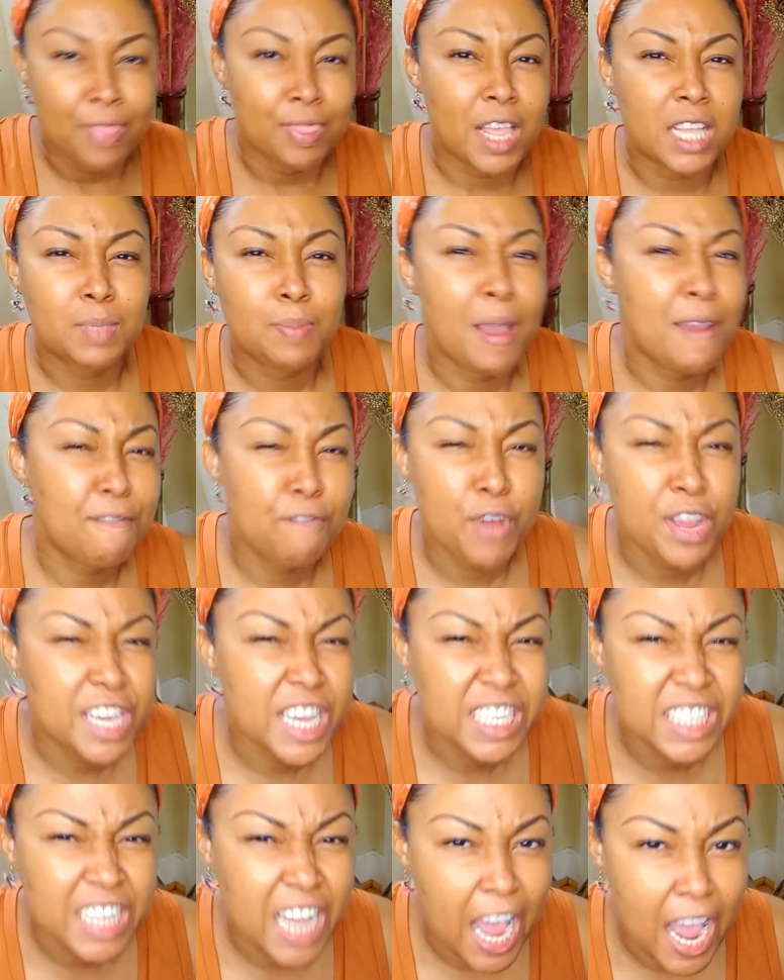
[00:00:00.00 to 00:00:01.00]
That's my
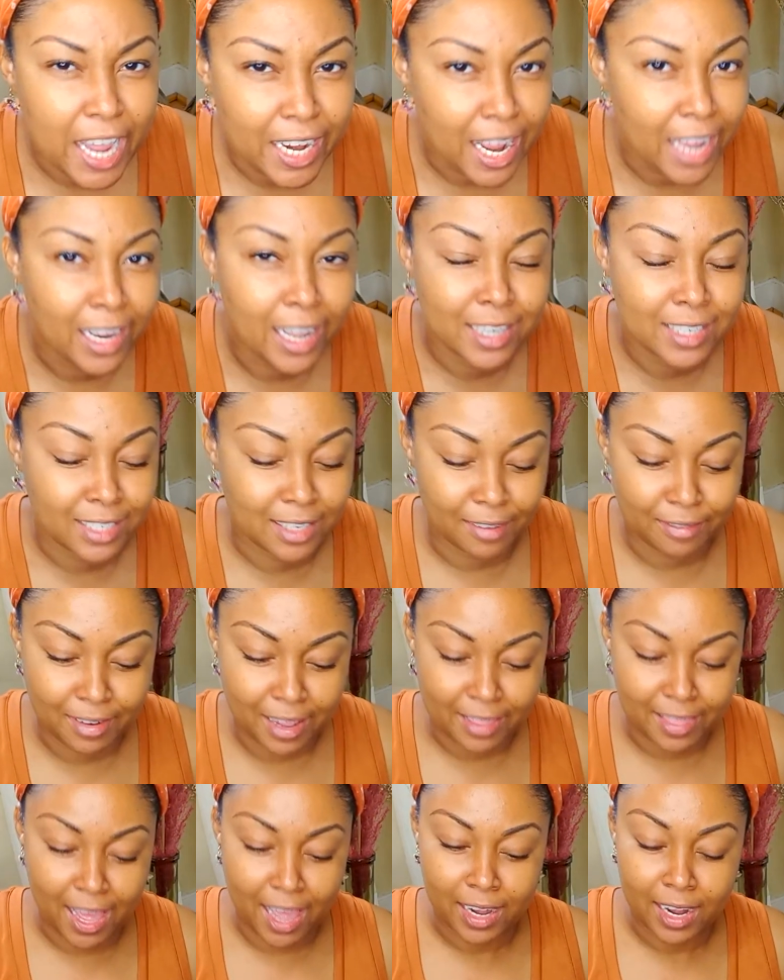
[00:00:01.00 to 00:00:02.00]
freaky side. I like stuff
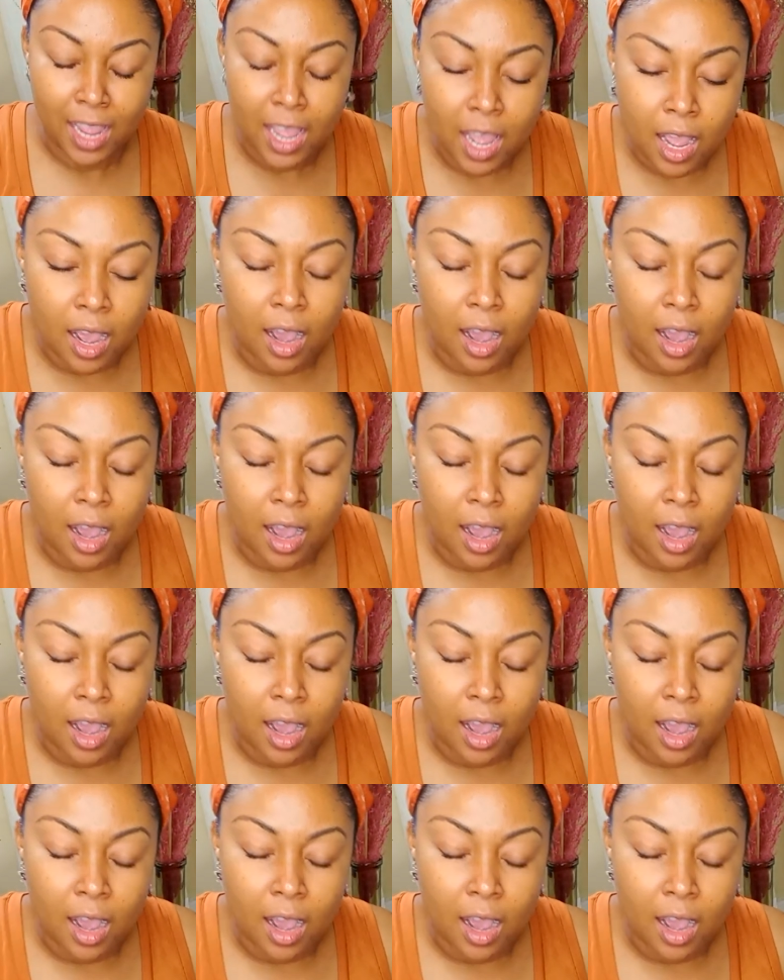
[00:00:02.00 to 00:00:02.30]
like that.